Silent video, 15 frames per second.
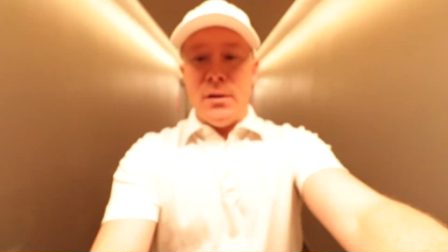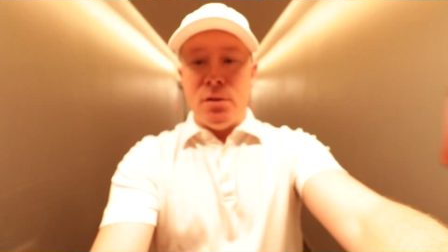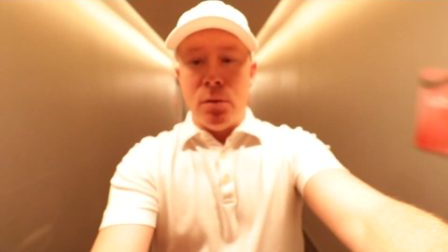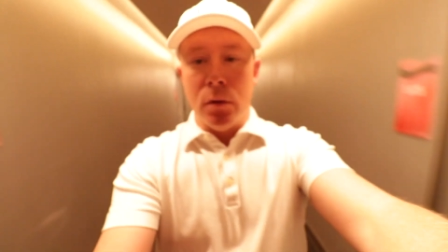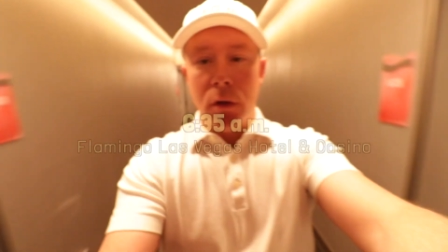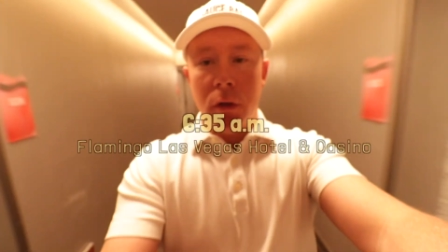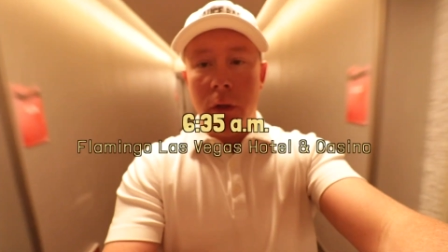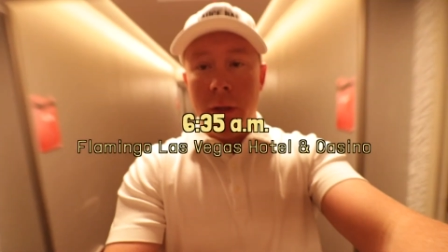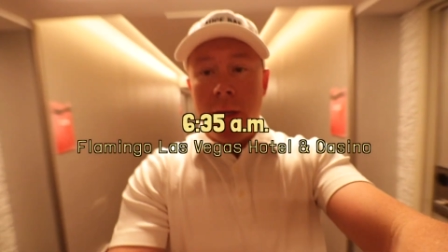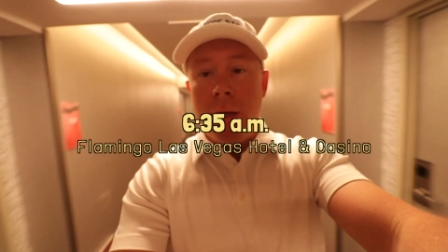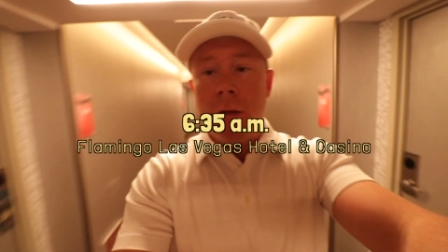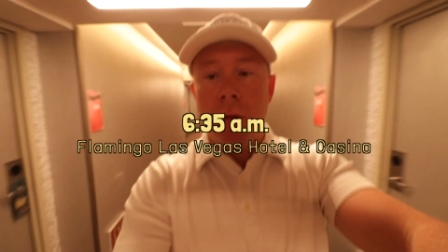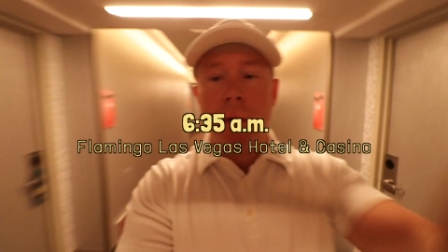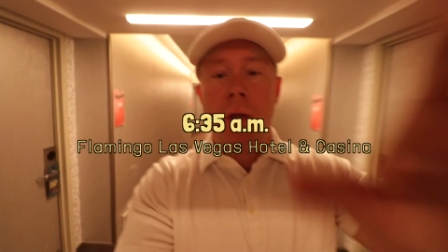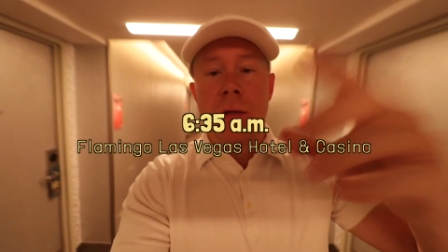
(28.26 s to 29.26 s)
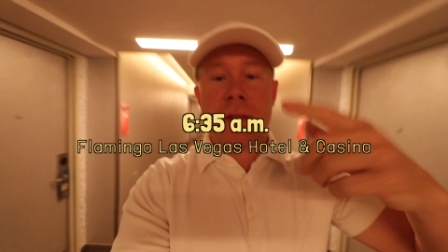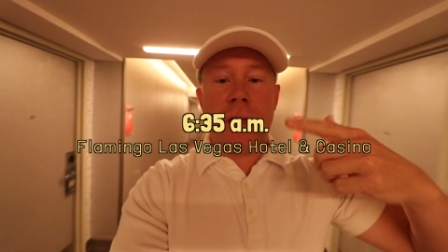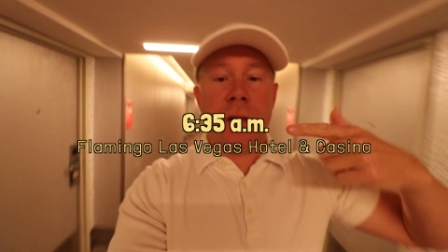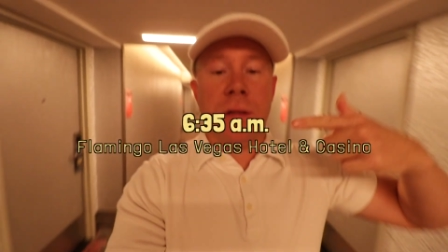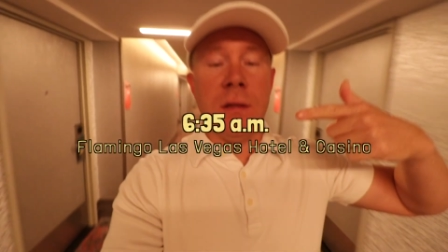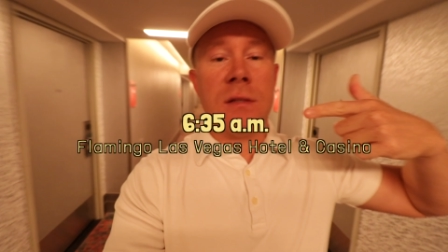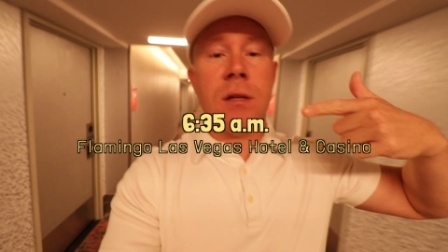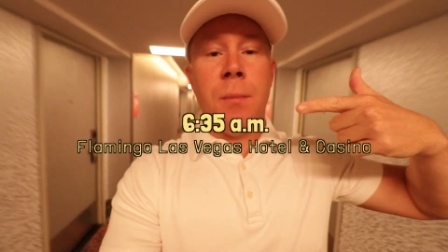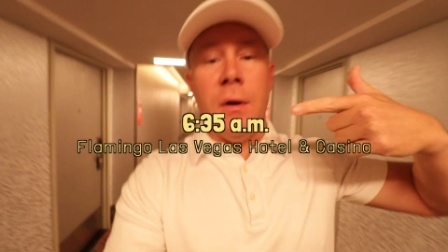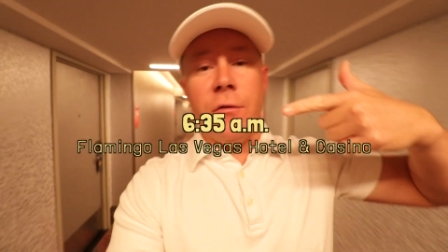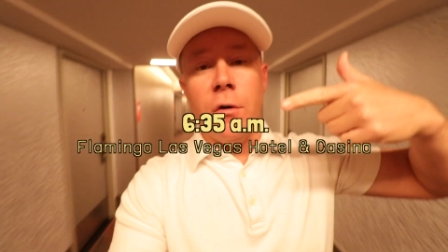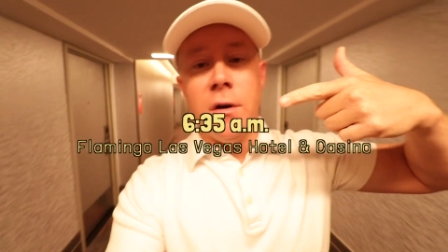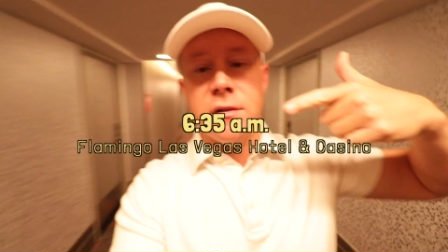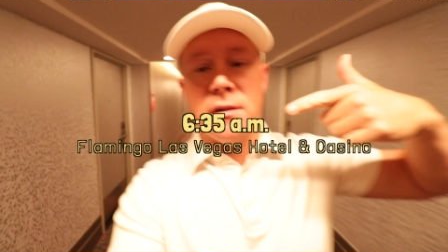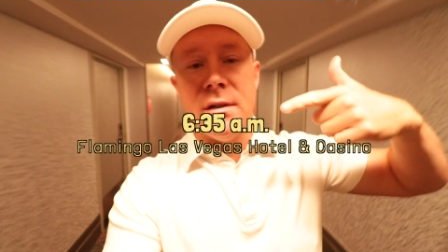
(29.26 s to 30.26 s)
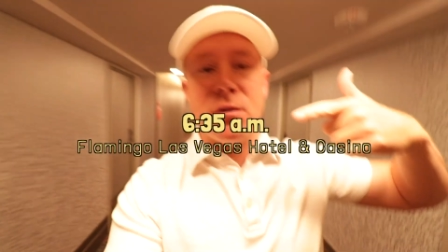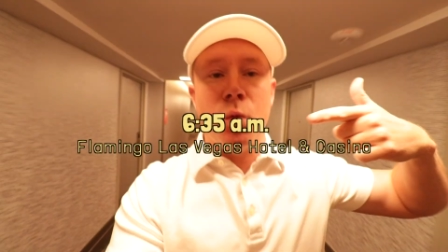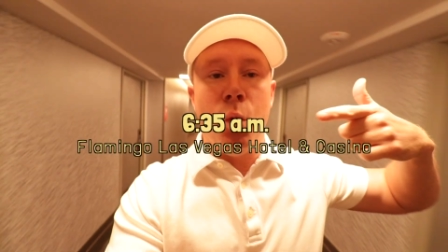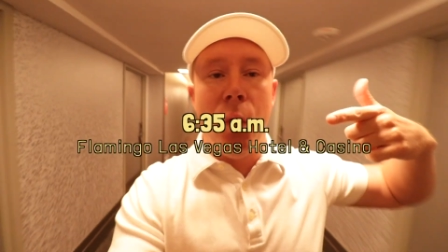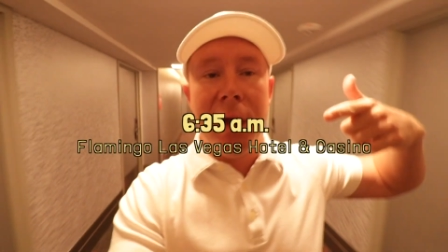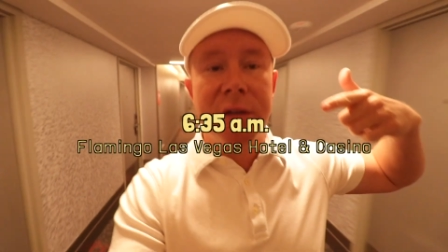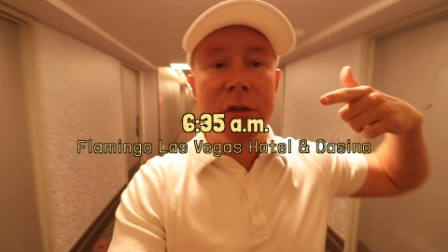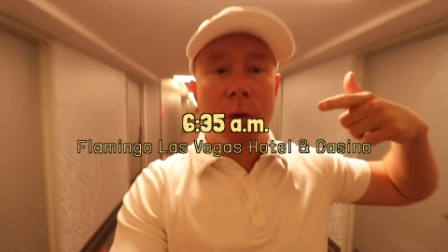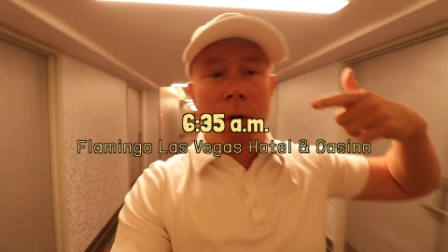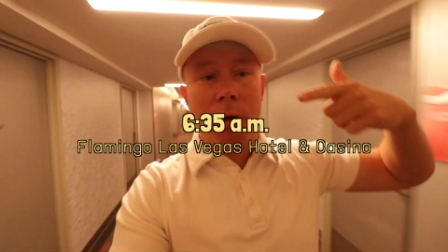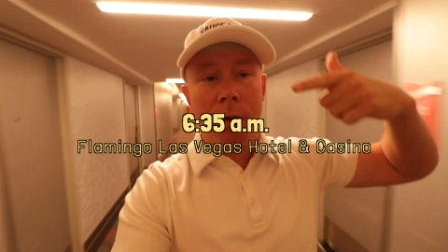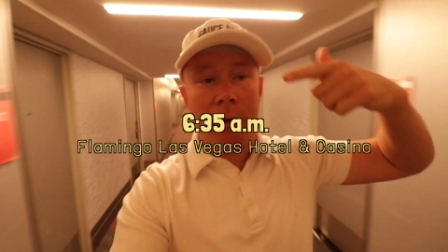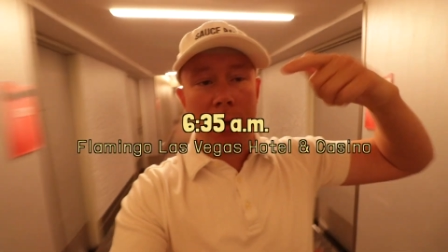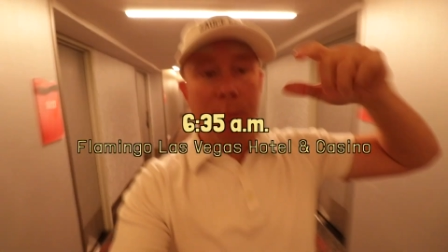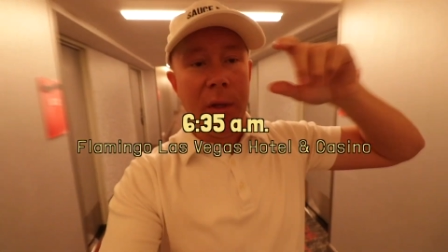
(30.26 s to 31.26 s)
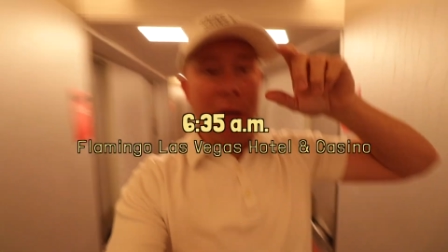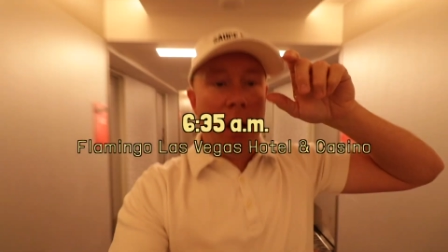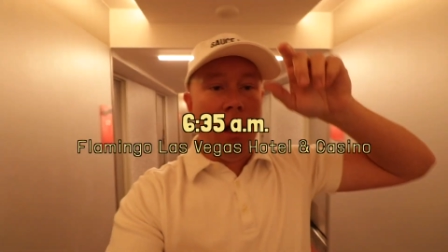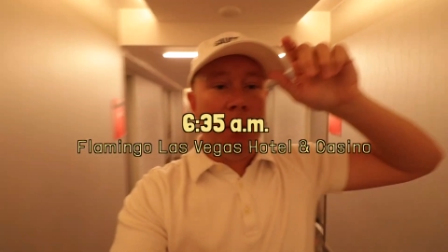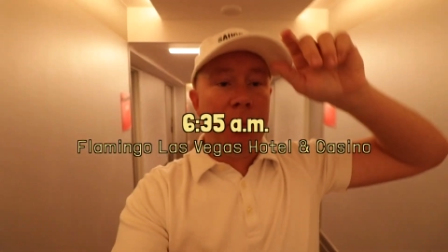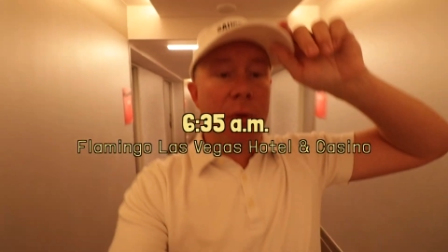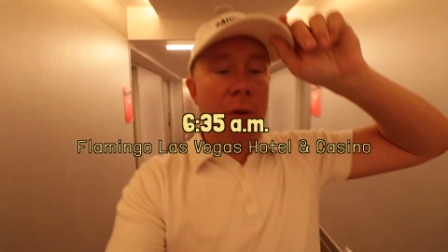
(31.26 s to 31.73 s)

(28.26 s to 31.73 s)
too early. Look at, listen to my voice. It's way too early to be up,